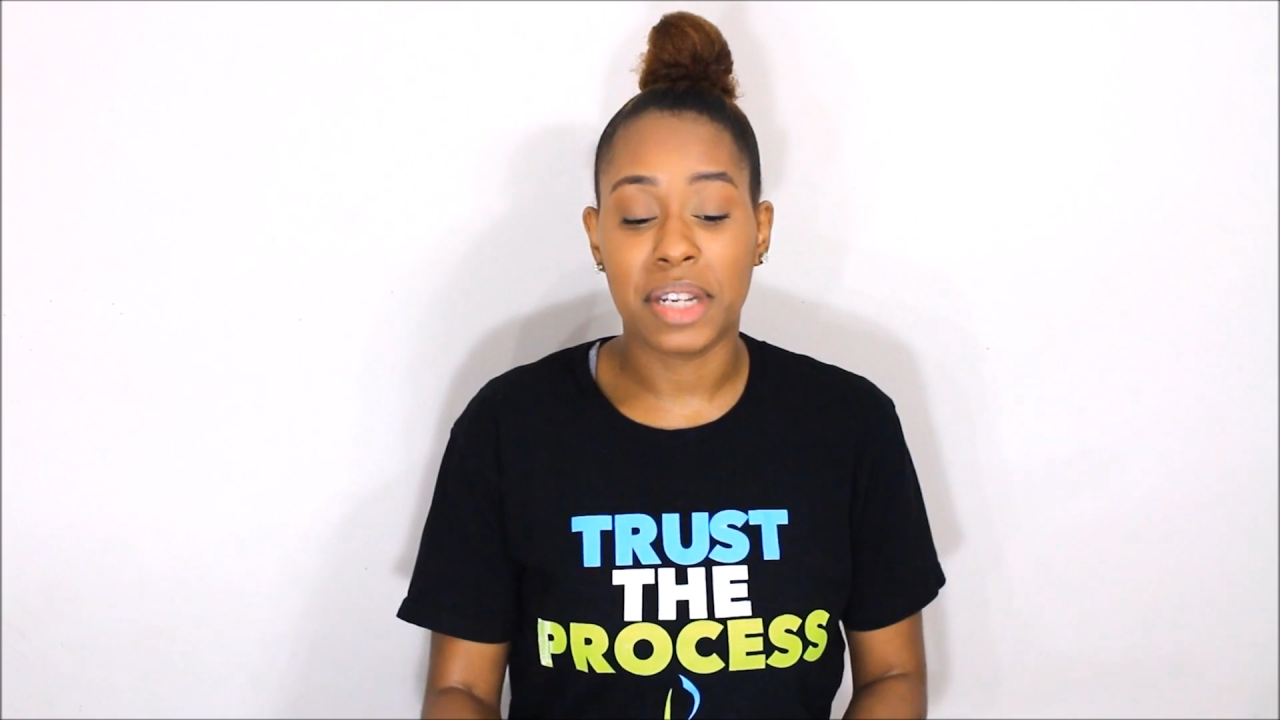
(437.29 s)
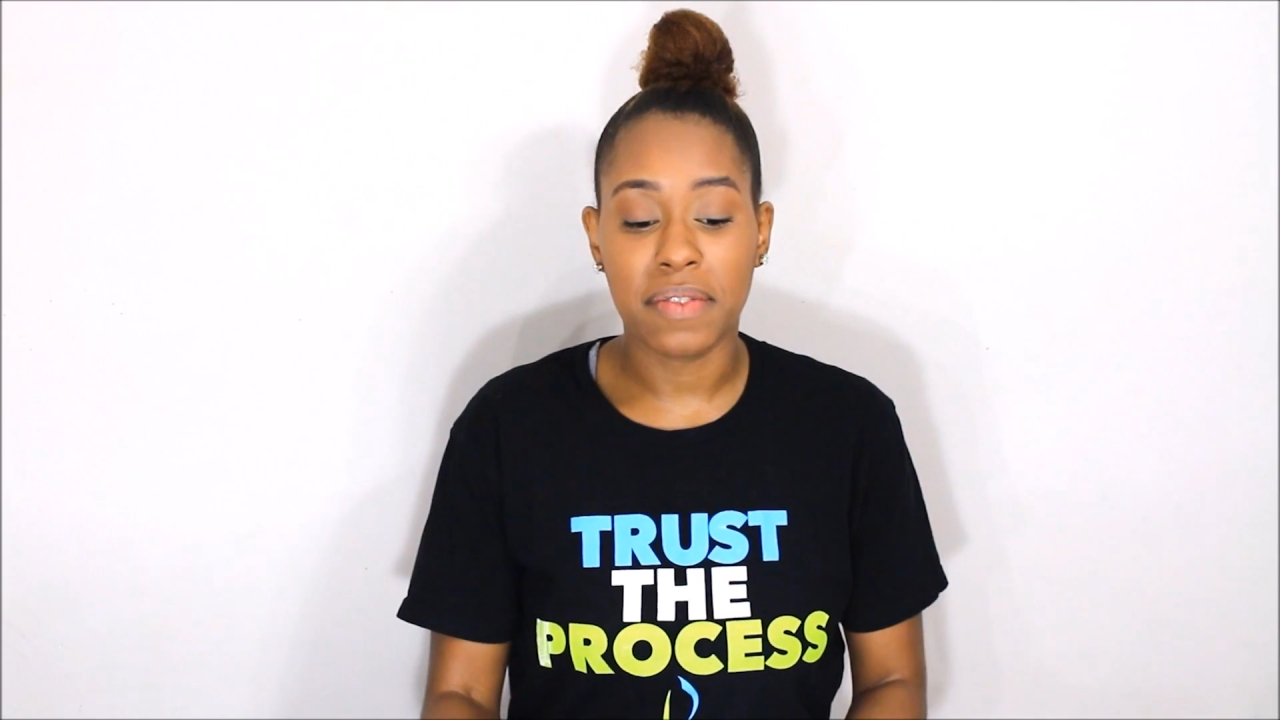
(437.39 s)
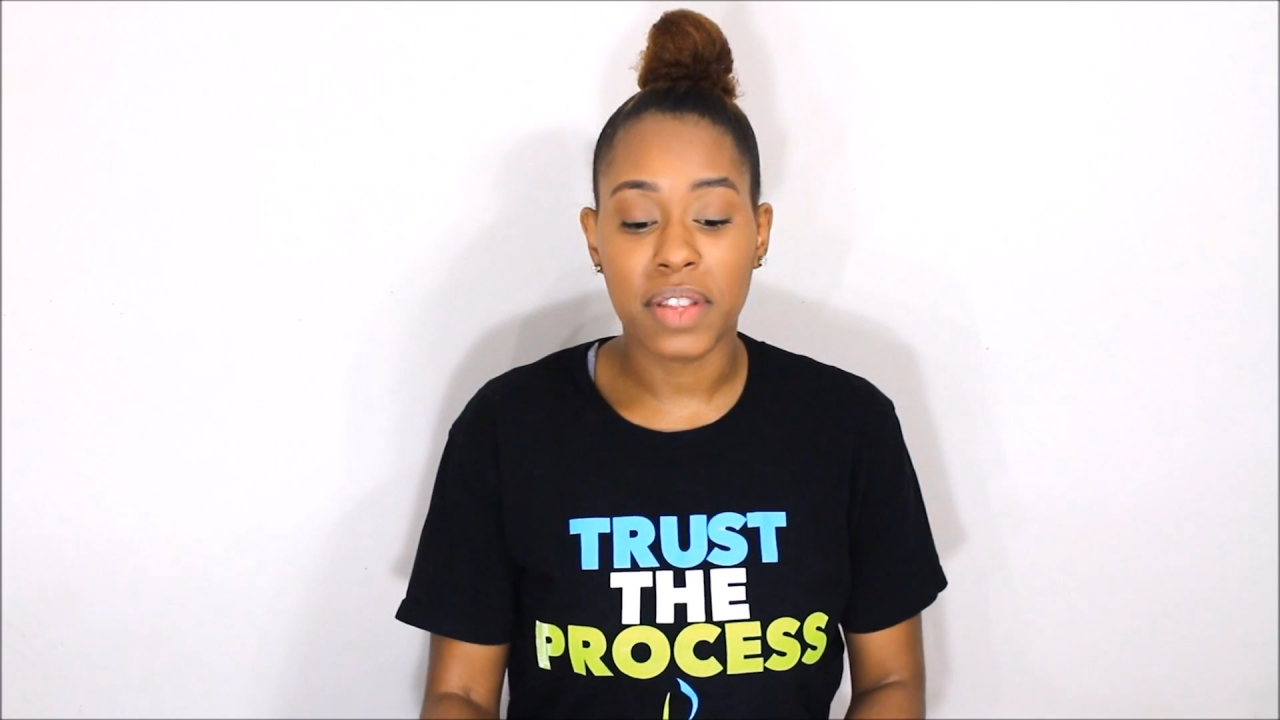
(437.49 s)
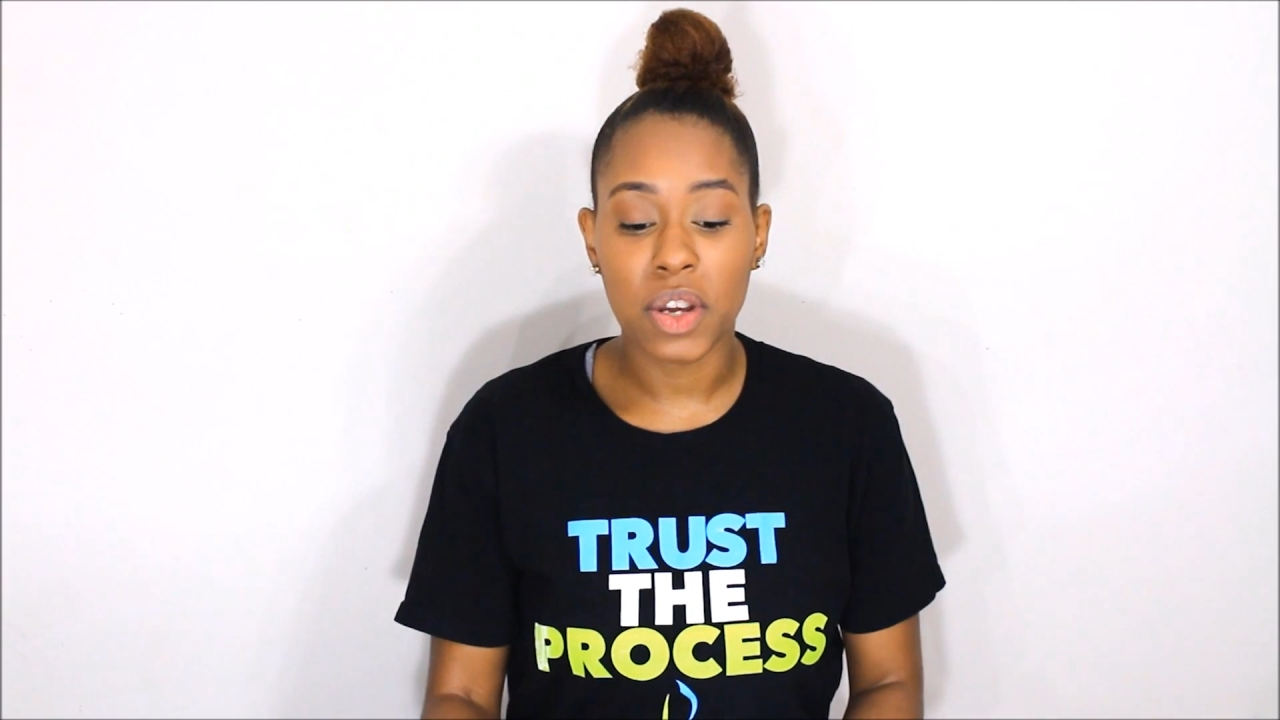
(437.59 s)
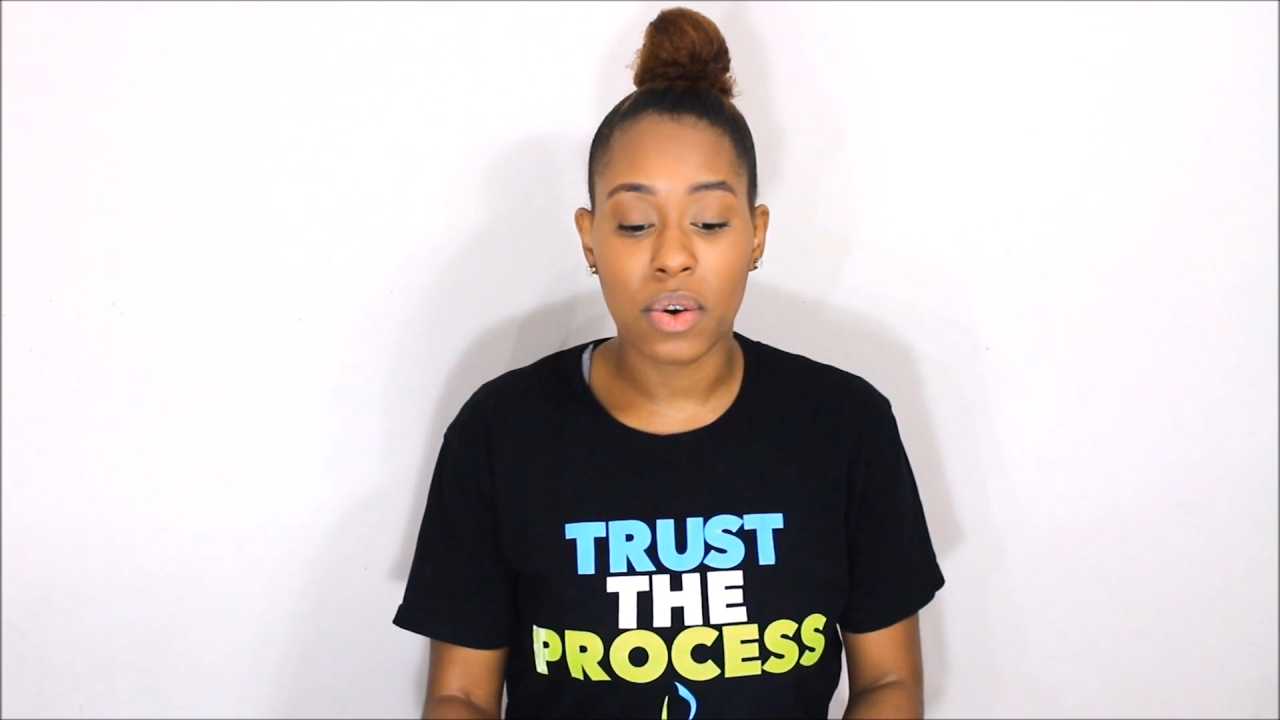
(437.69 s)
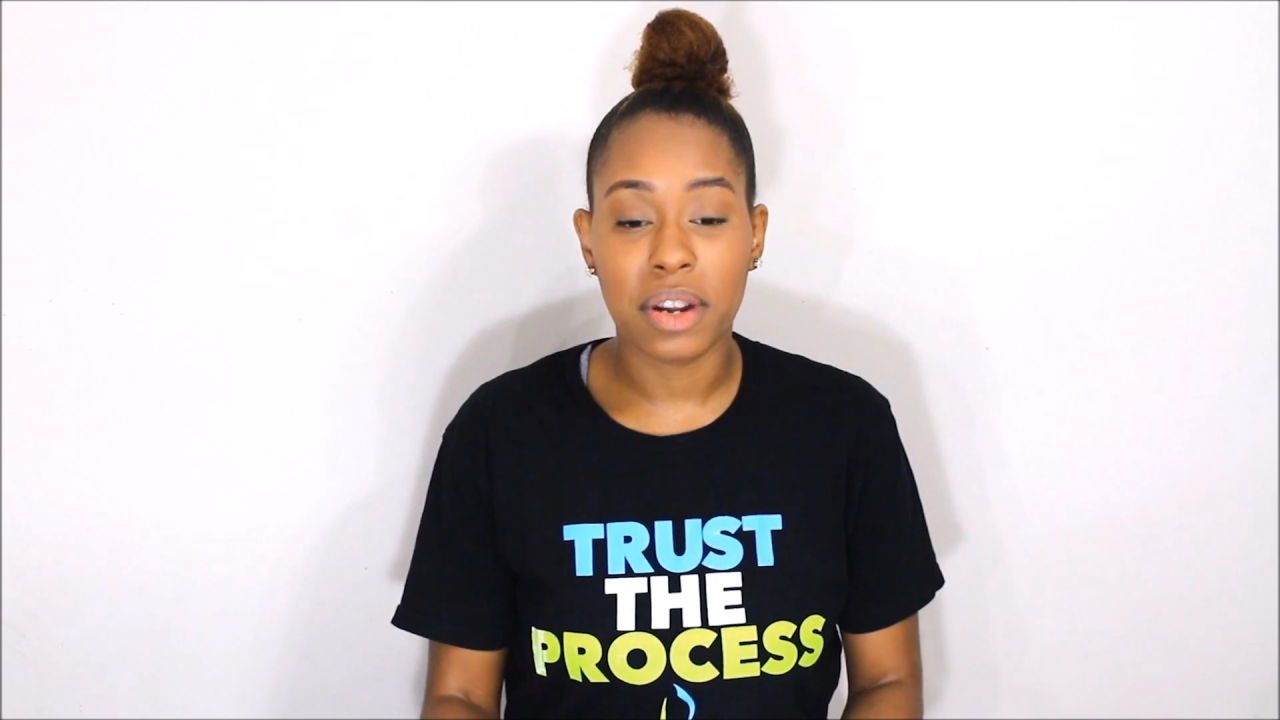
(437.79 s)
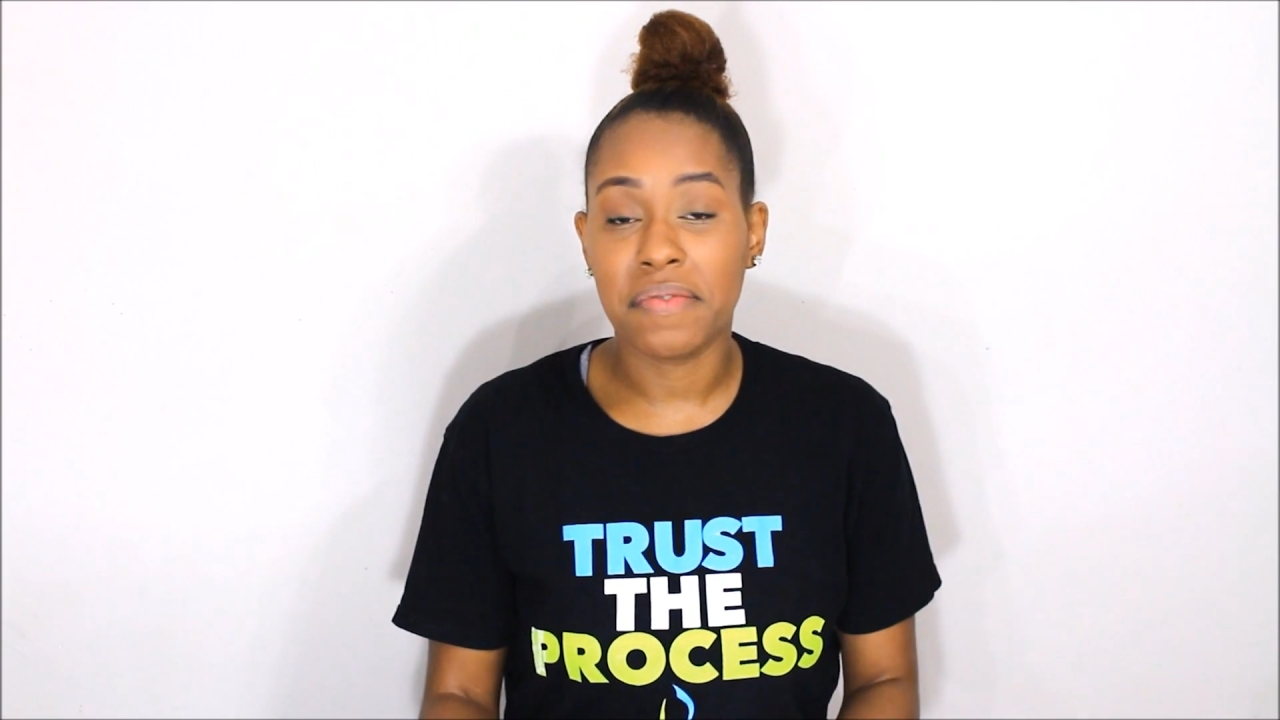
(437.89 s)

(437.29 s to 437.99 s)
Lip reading: definitely going to